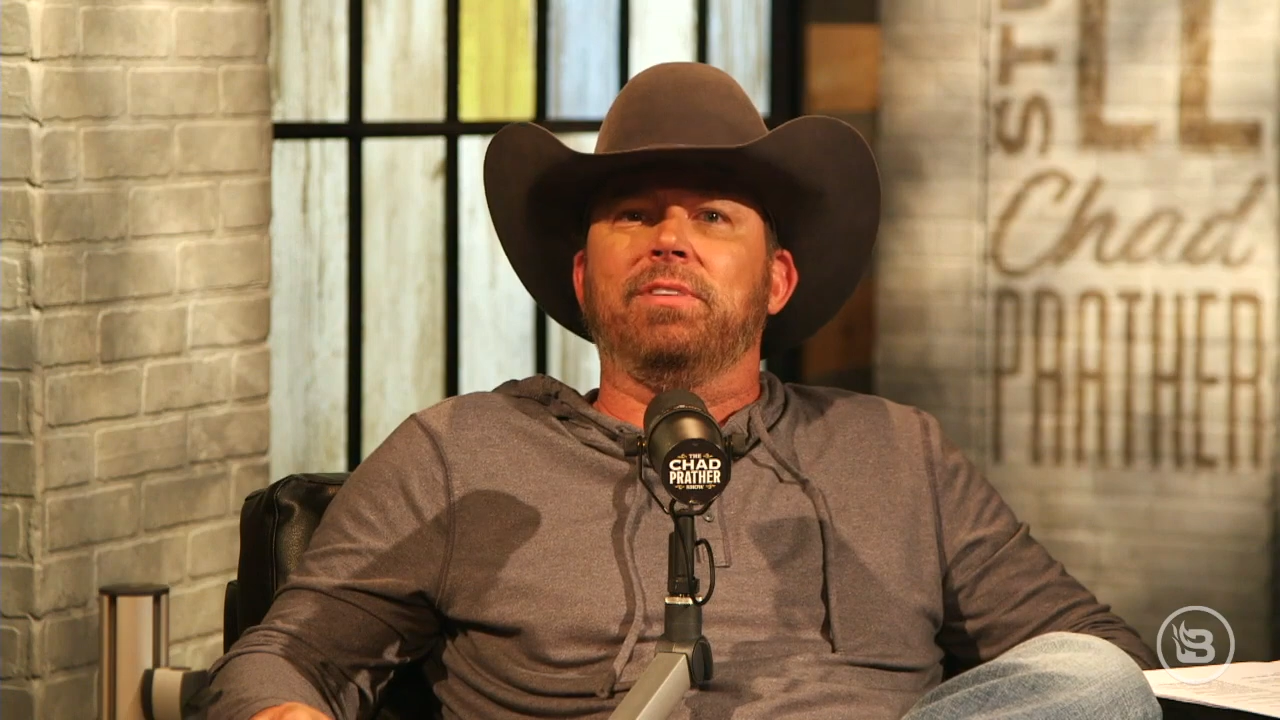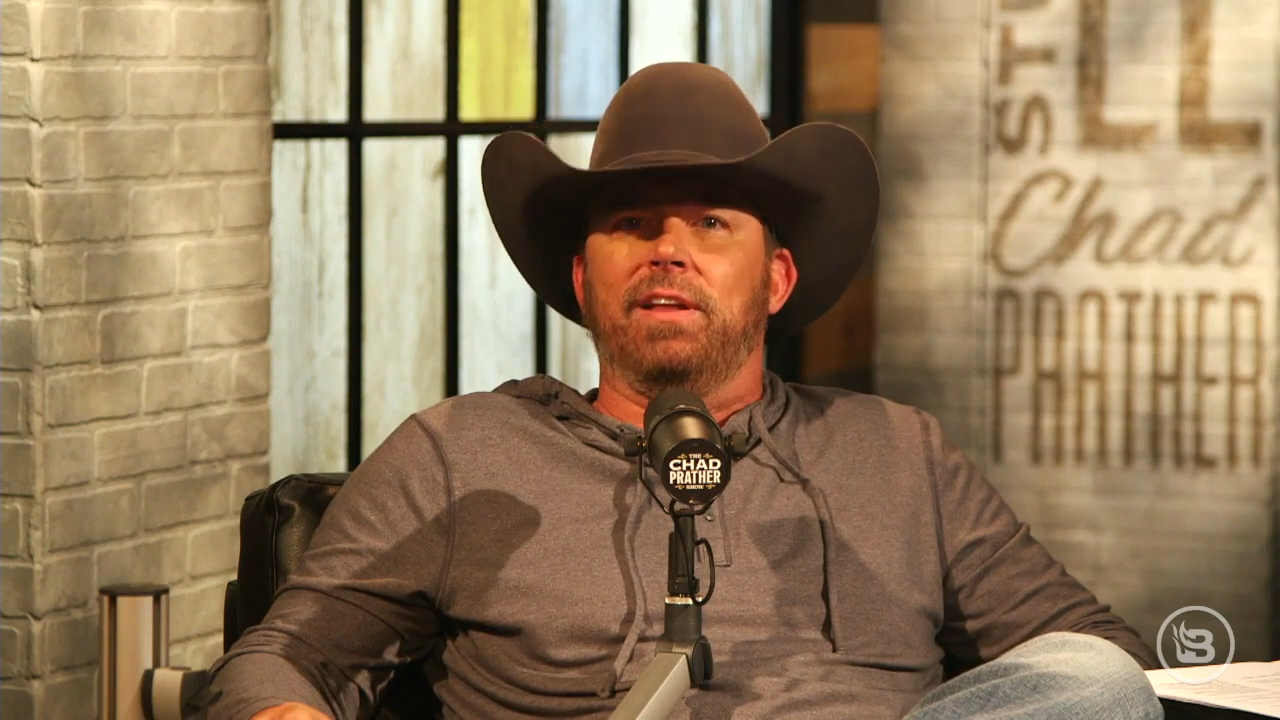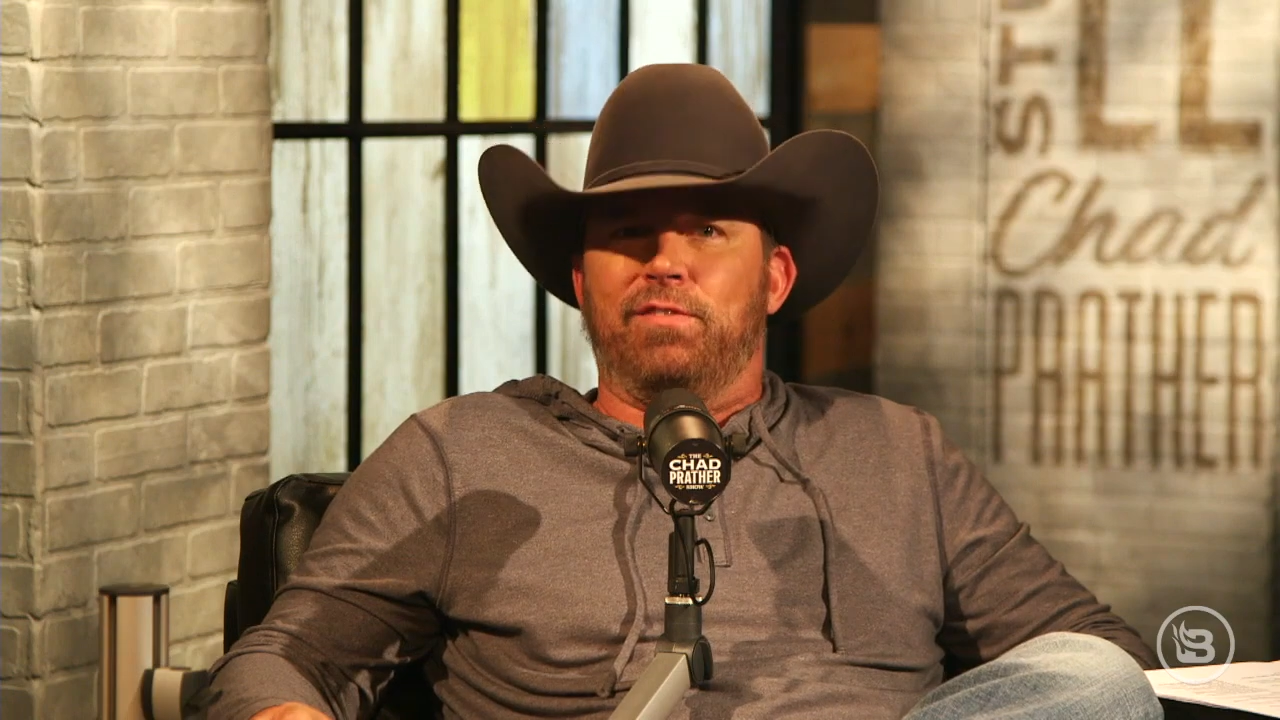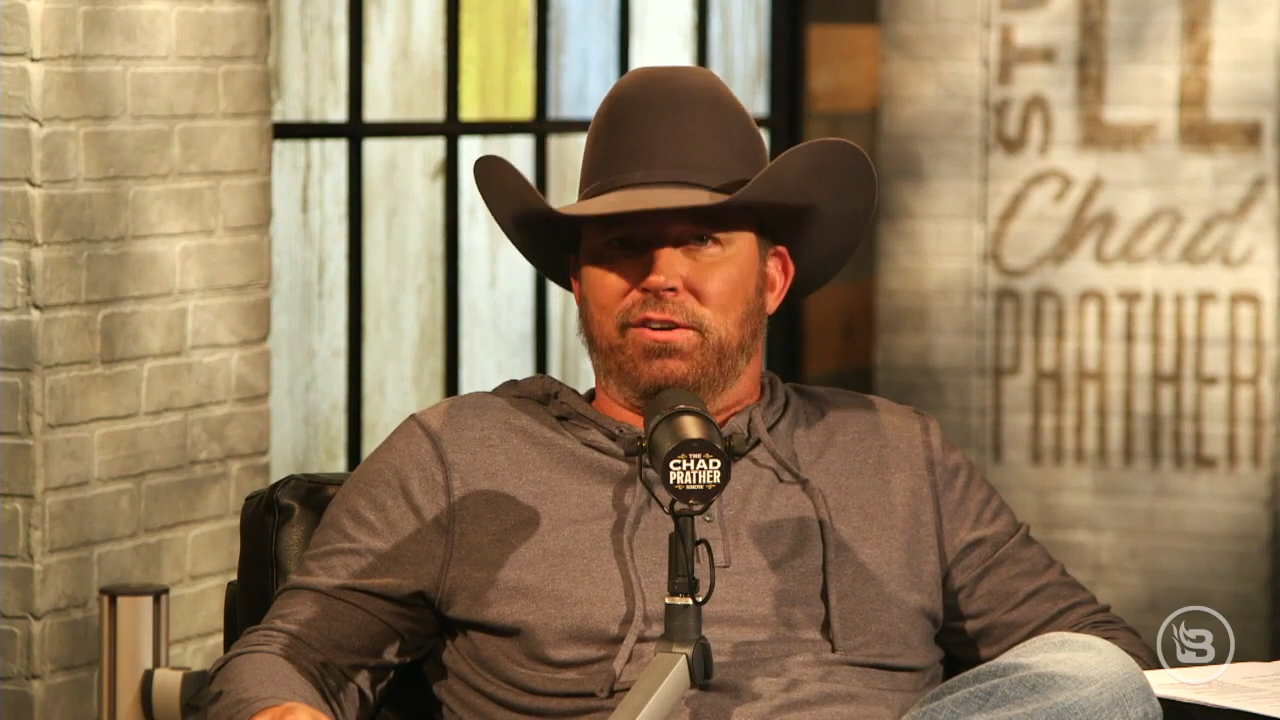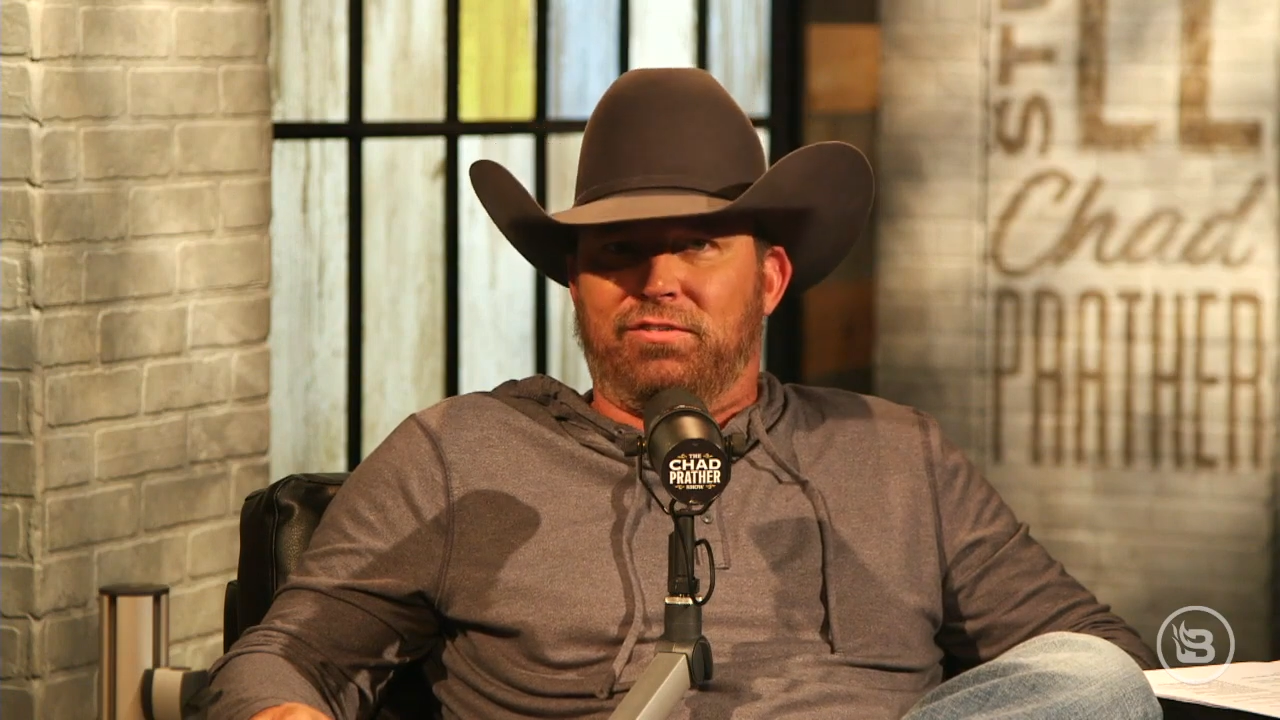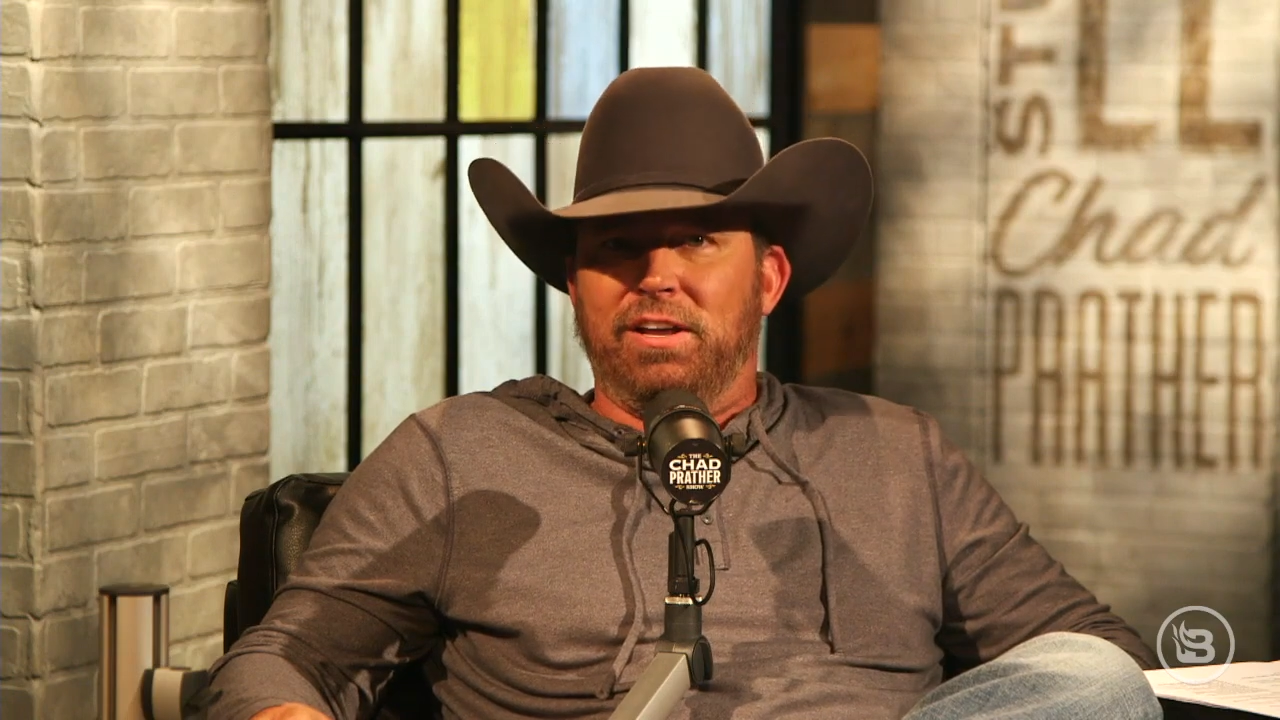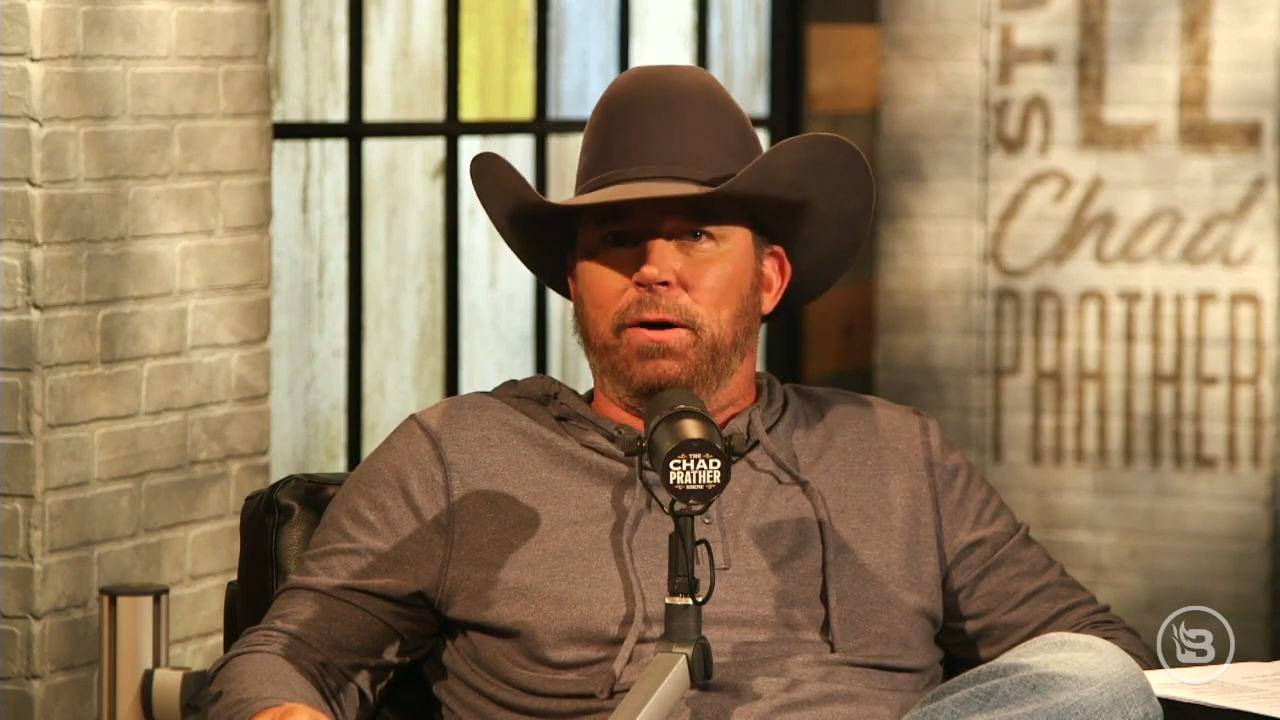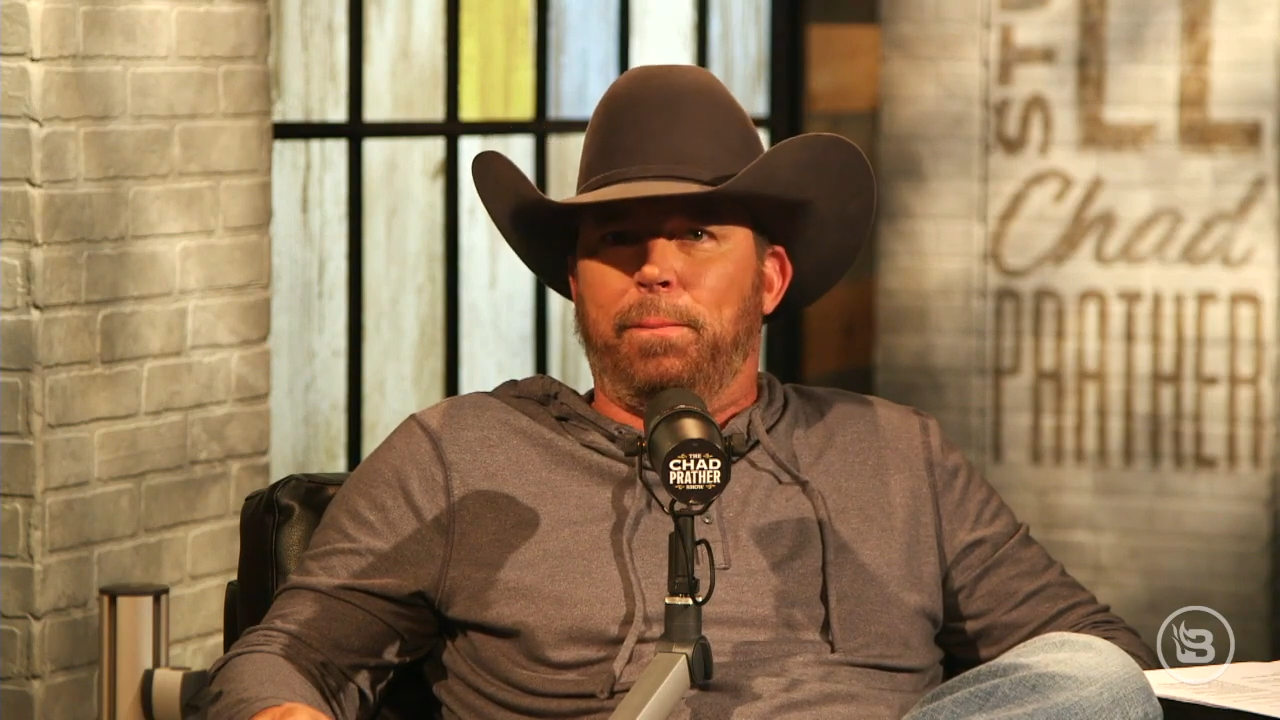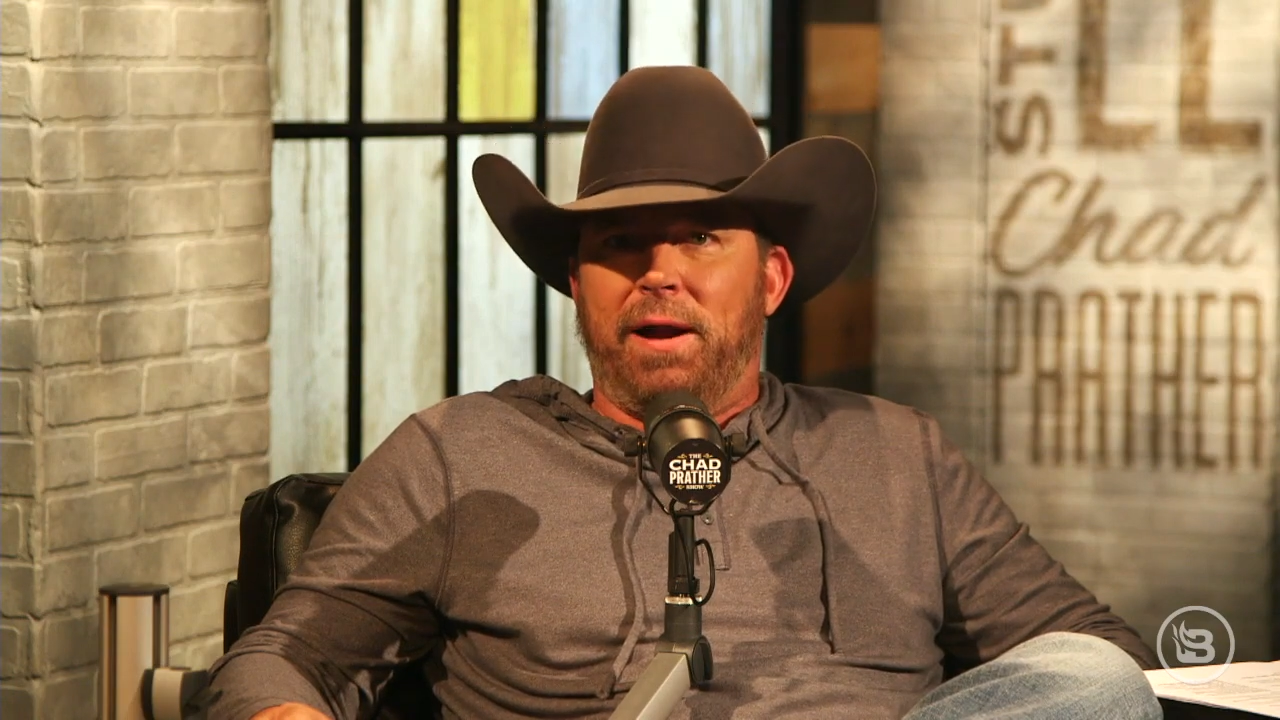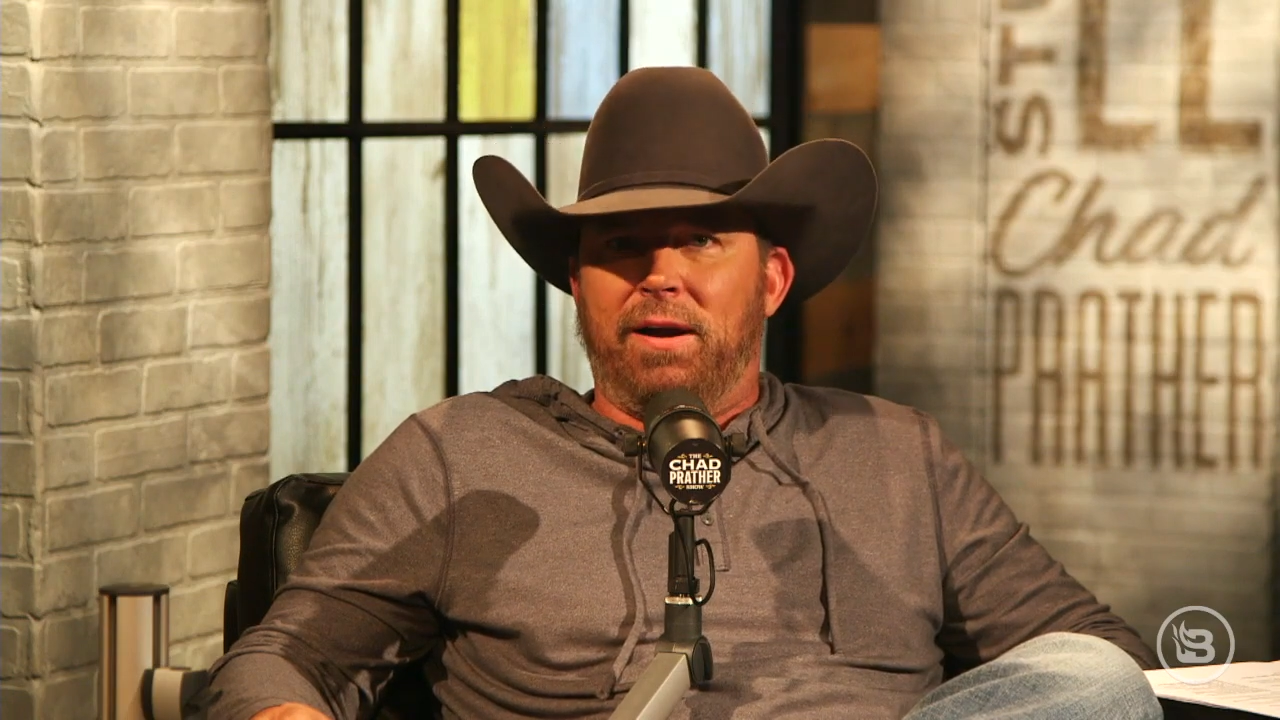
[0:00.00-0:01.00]
and if you're a
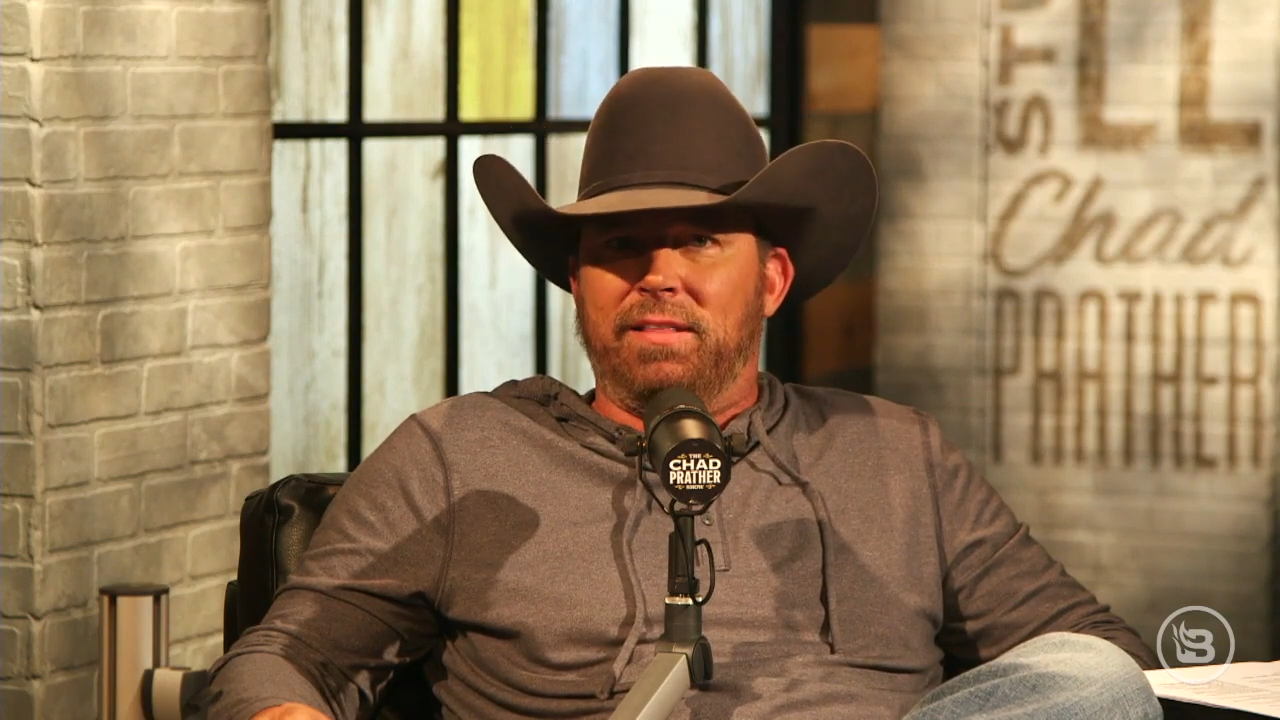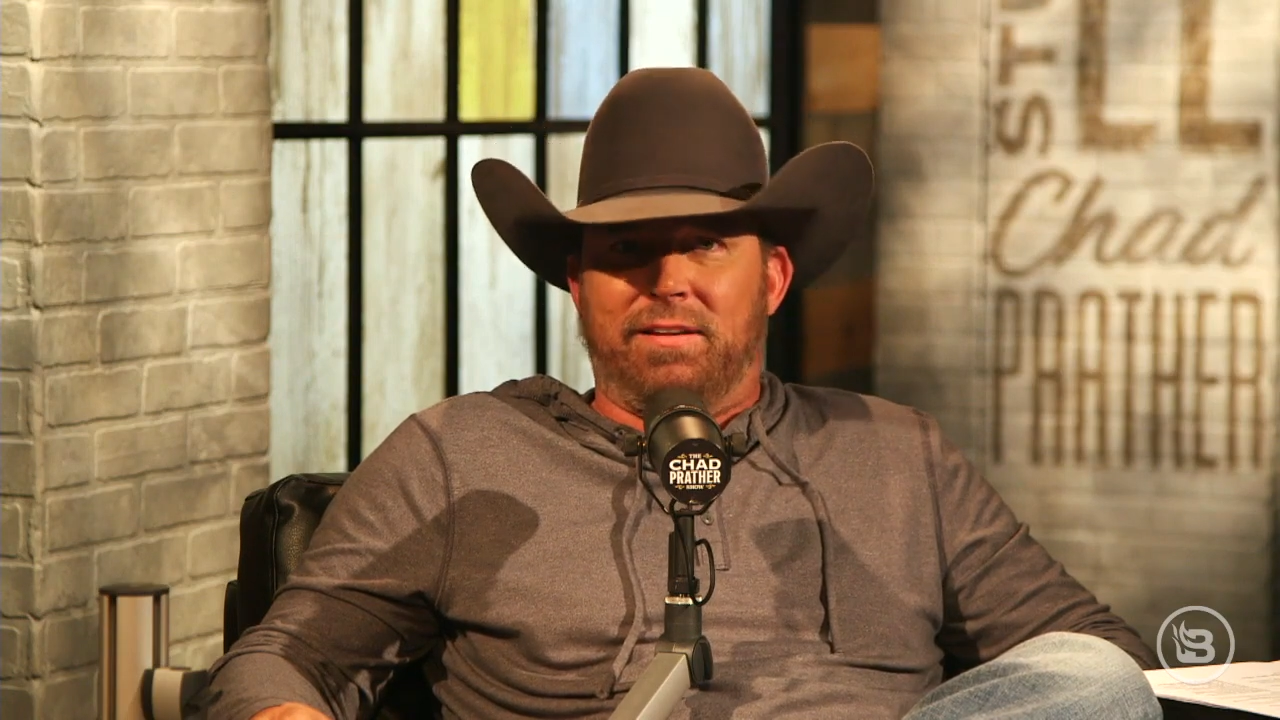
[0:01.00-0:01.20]
single parent,